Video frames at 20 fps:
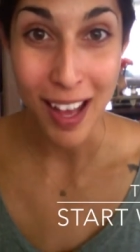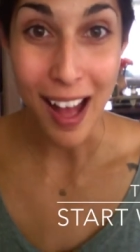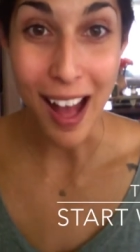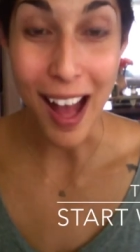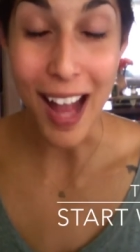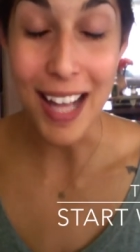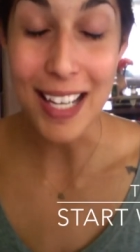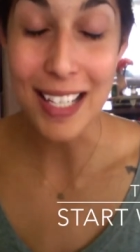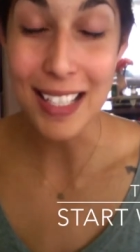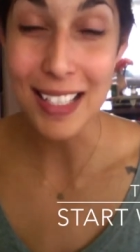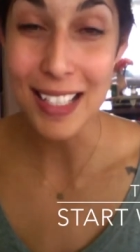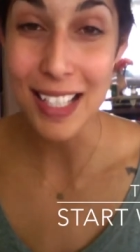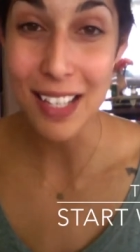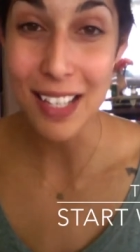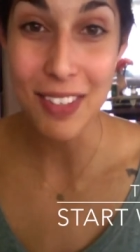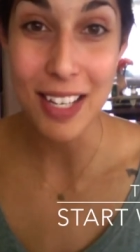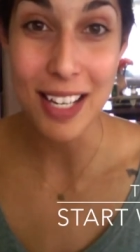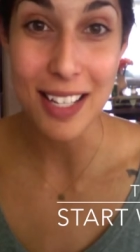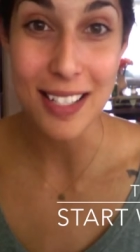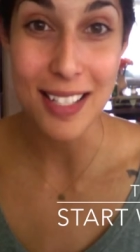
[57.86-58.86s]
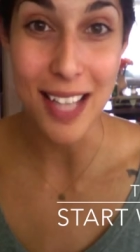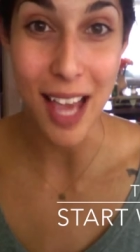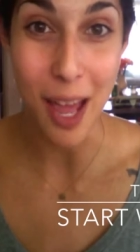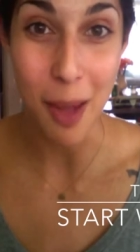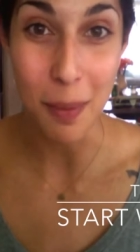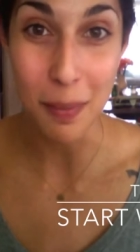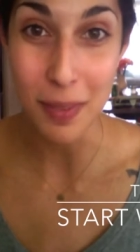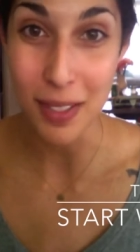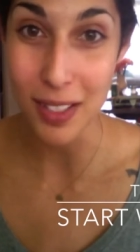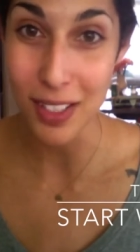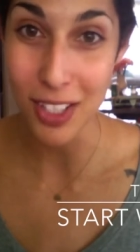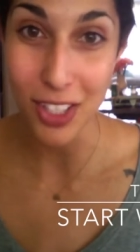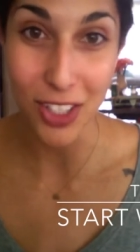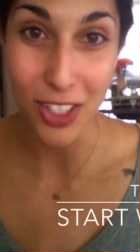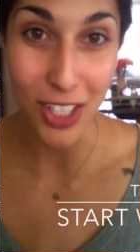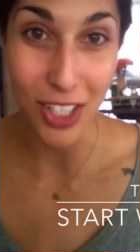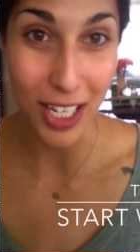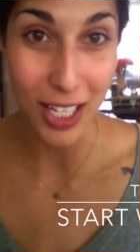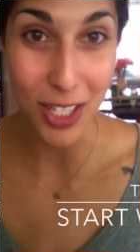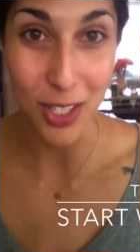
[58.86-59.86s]
I didn't even attempt to
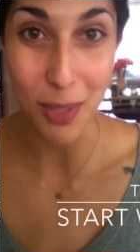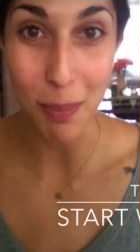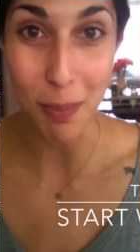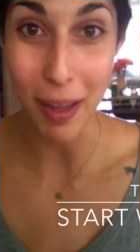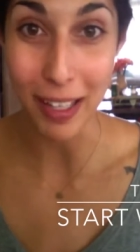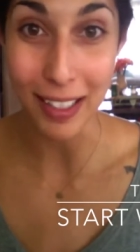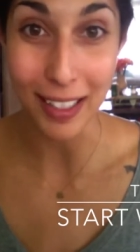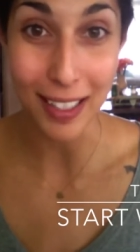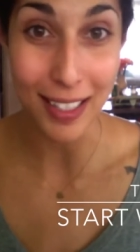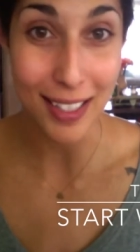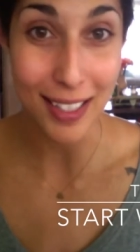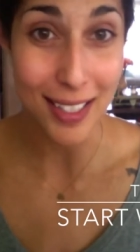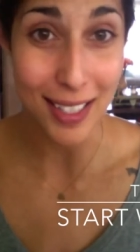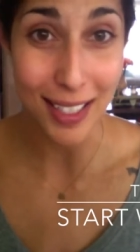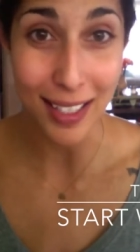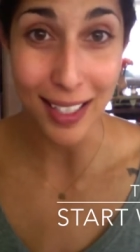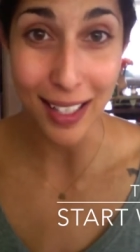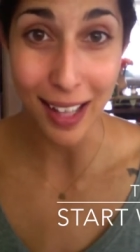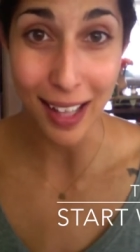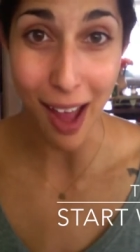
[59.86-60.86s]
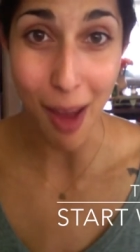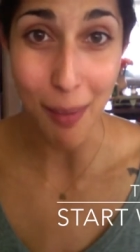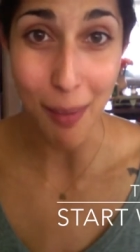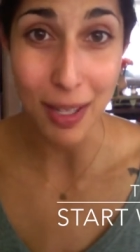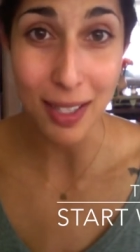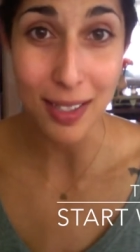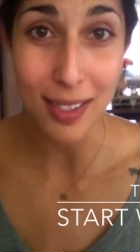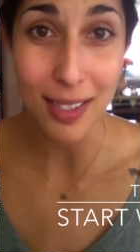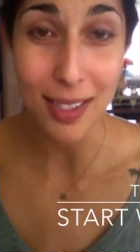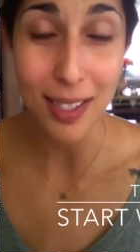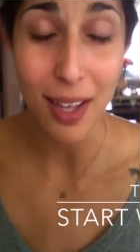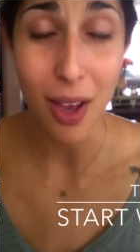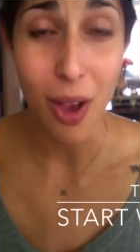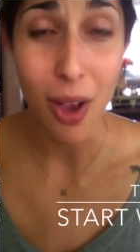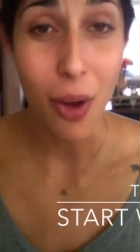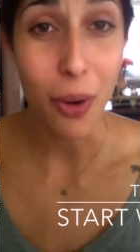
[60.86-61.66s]
change my kids' eating habits